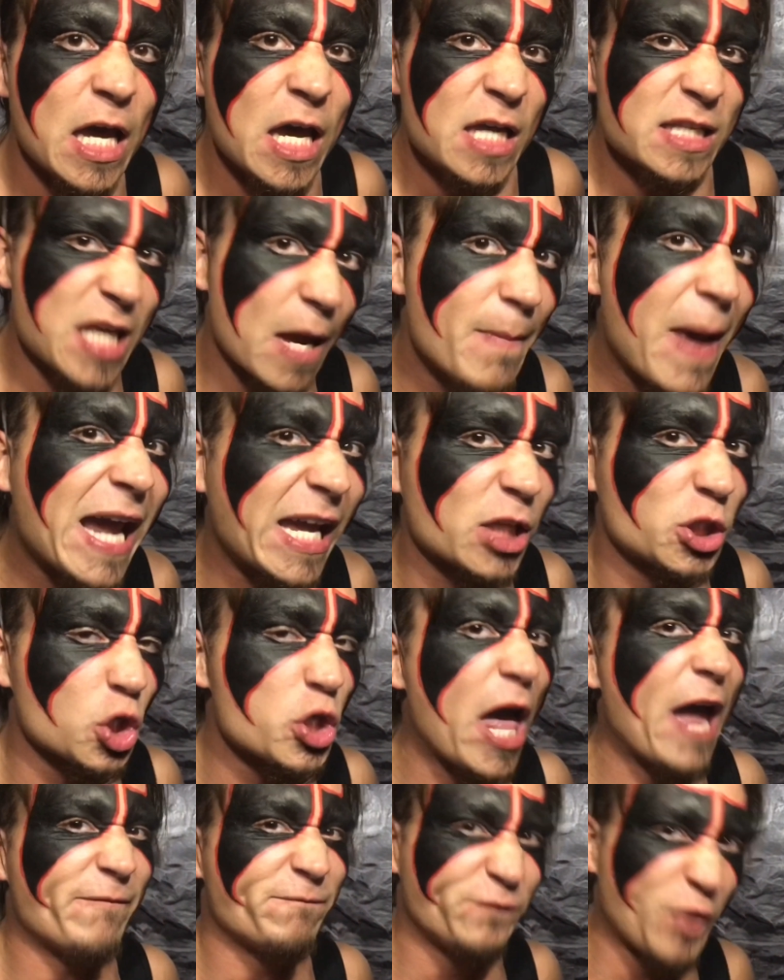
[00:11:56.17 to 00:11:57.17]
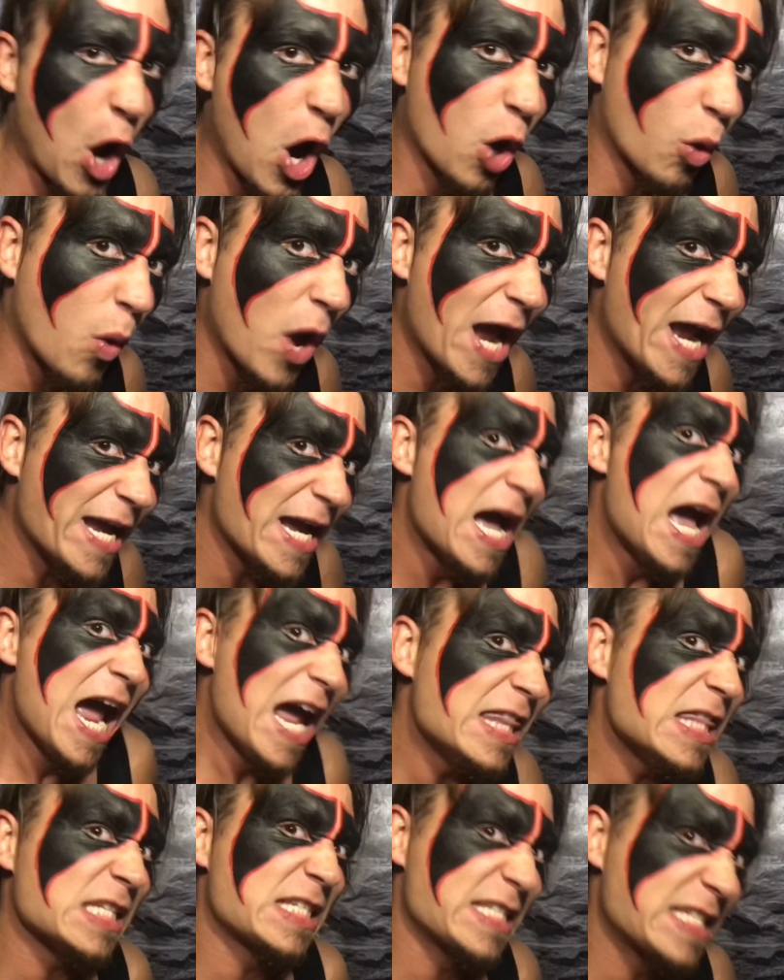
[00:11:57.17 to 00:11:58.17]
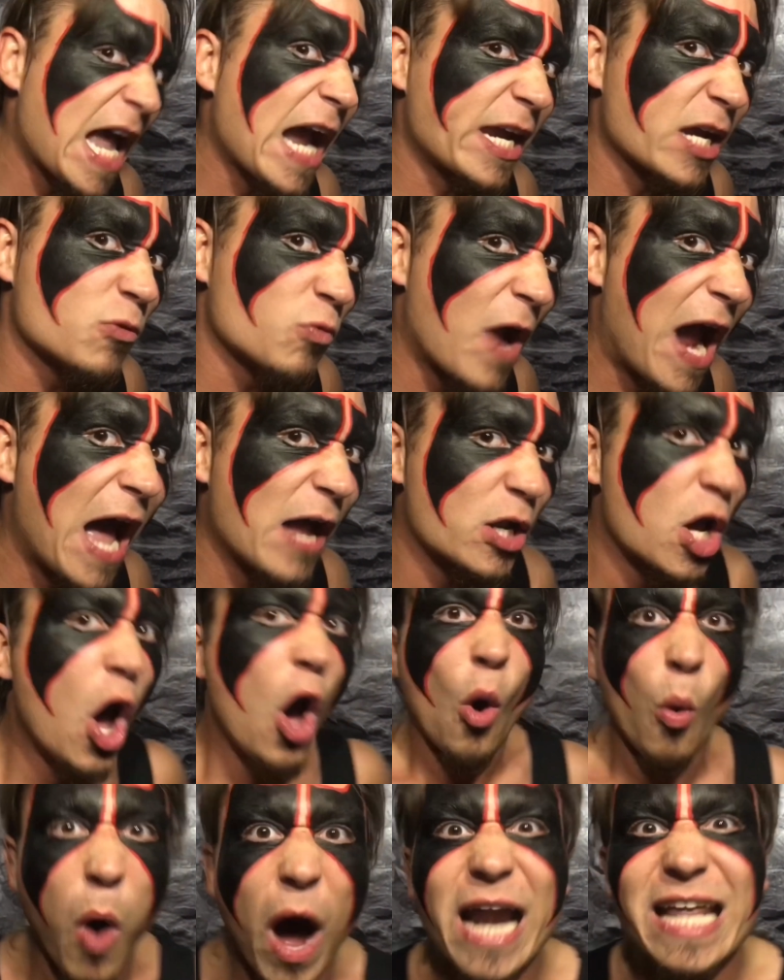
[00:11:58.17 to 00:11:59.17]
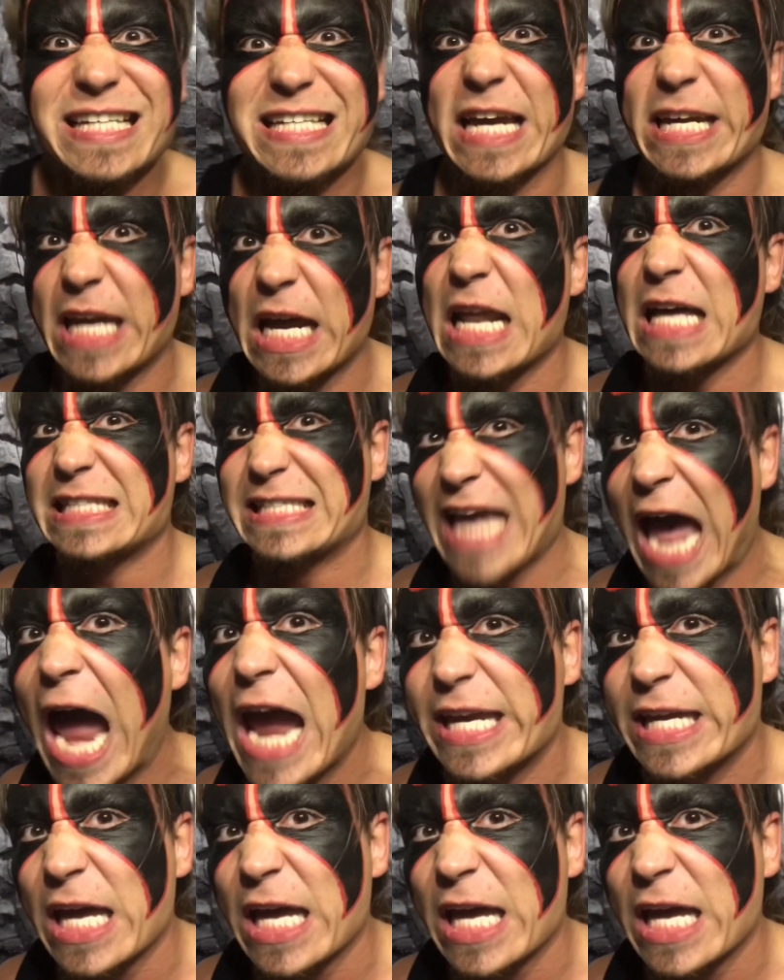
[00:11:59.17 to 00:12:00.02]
to make it through that 4-way in the second round? What is it gonna take